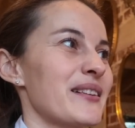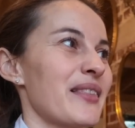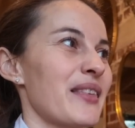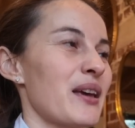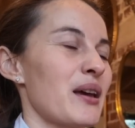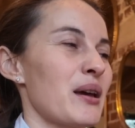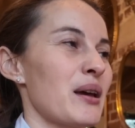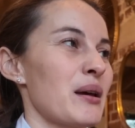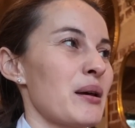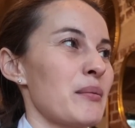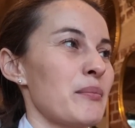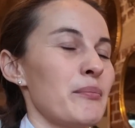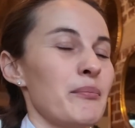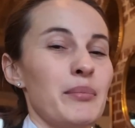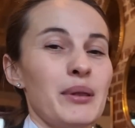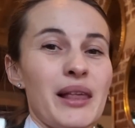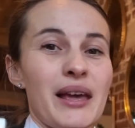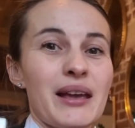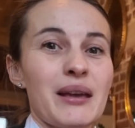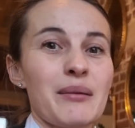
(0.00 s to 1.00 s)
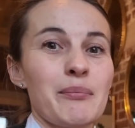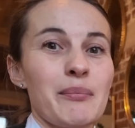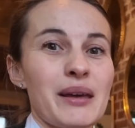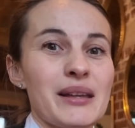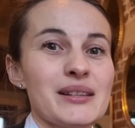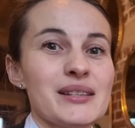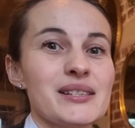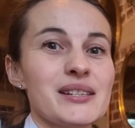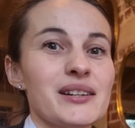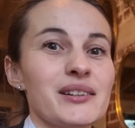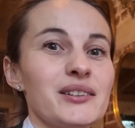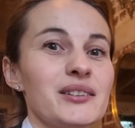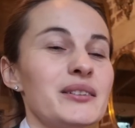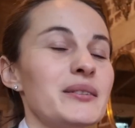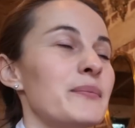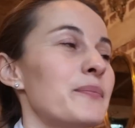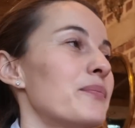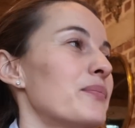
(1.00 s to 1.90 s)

the black mantle